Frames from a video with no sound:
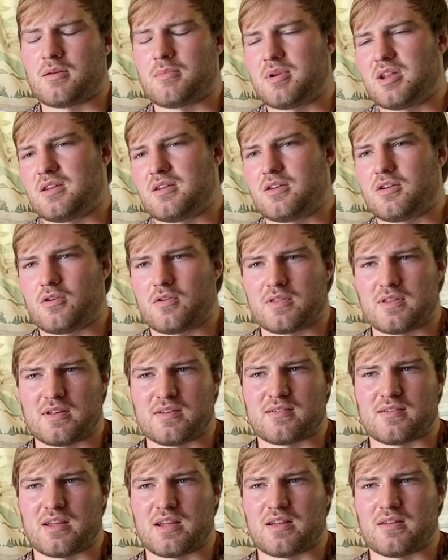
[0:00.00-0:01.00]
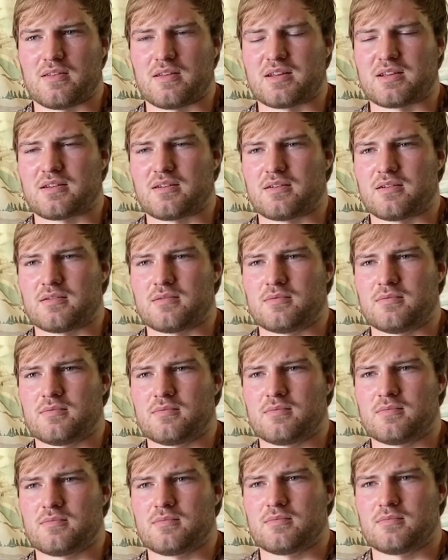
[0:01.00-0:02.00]
mean, you know what they say, like
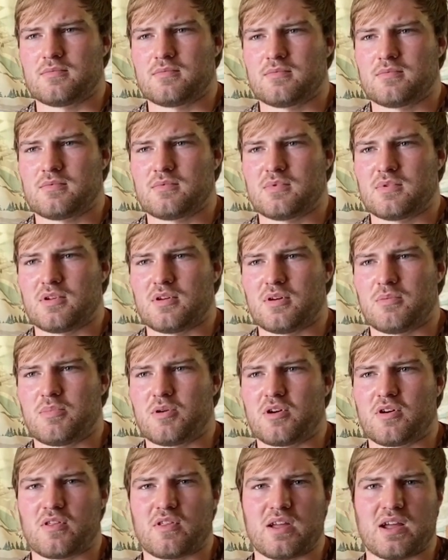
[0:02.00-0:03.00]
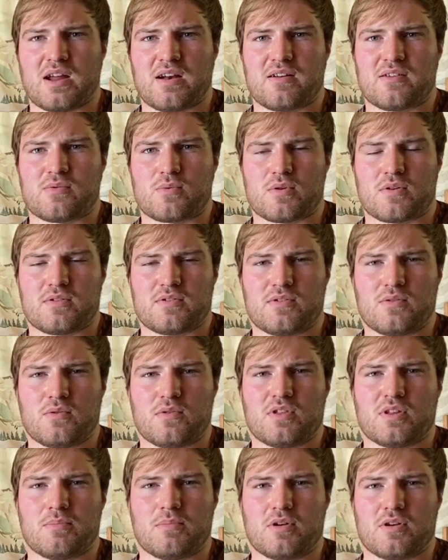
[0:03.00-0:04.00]
a bird in the hand is worth two
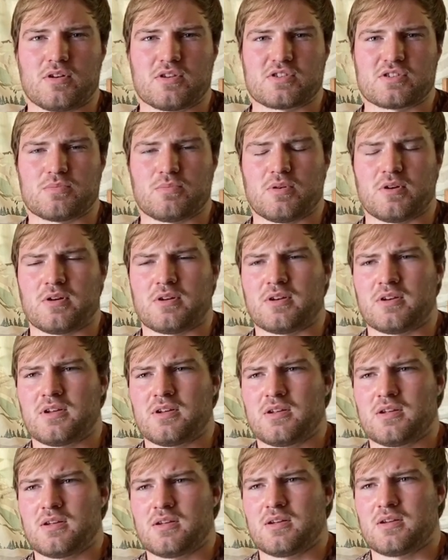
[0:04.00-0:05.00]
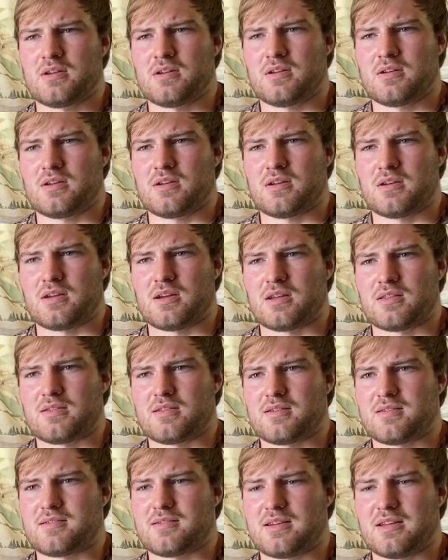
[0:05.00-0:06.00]
in the bush. But at
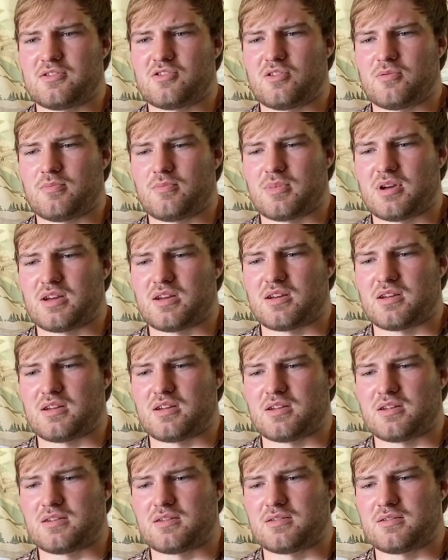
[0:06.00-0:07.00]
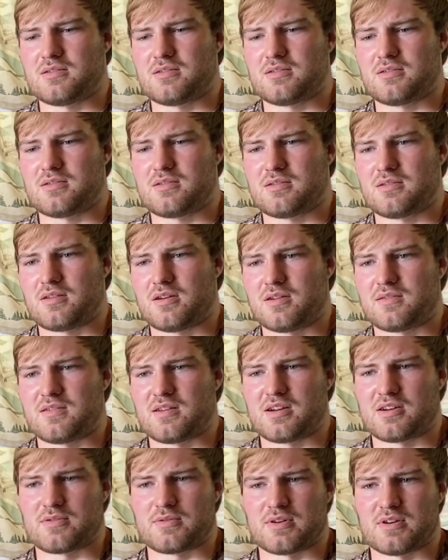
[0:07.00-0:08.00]
this stage in my
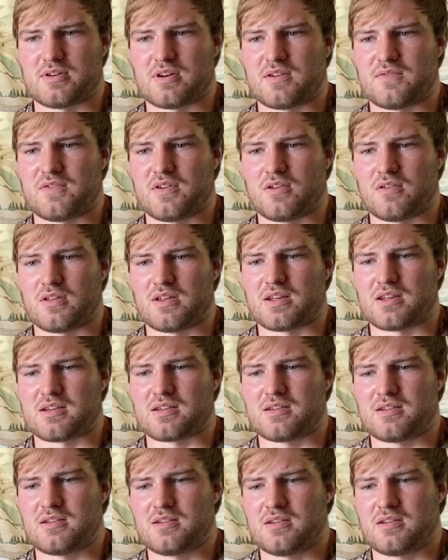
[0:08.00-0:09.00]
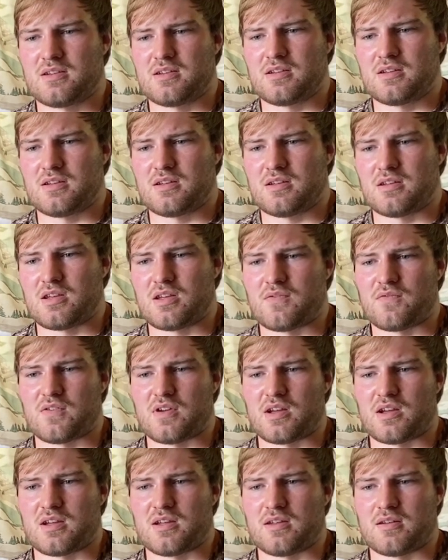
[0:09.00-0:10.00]
hunting career, I feel like if
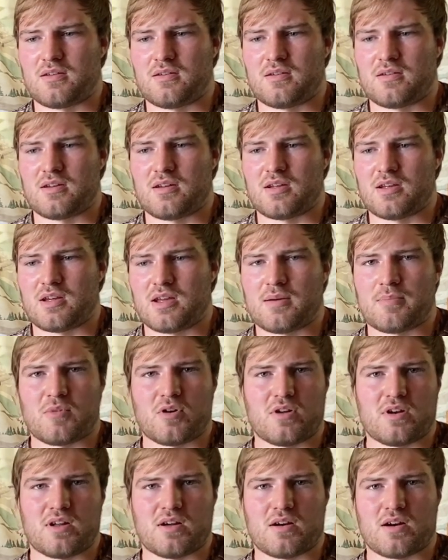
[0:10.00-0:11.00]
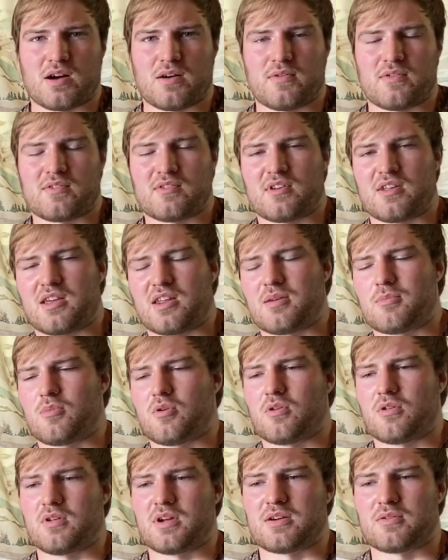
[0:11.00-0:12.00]
I'm going to harvest an
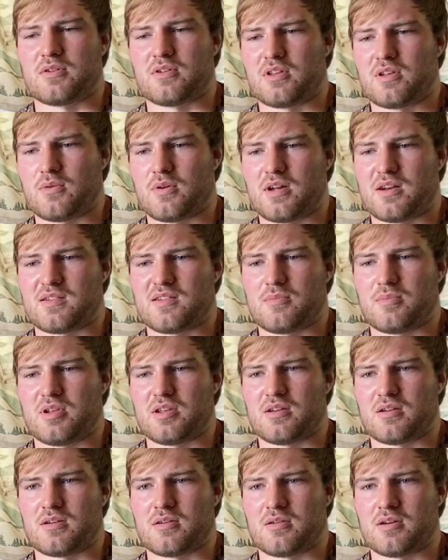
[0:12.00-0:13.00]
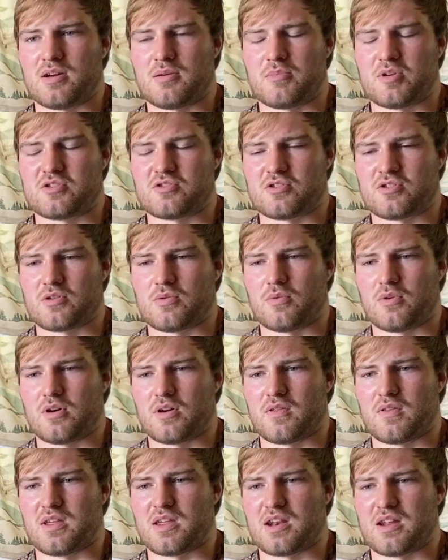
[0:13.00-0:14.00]
animal, I really want it to be a mature
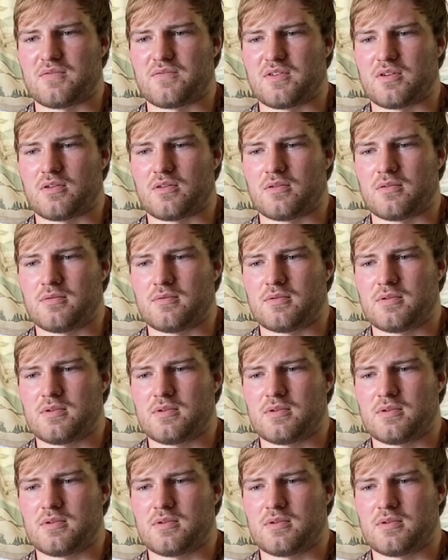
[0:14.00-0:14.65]
one that I feel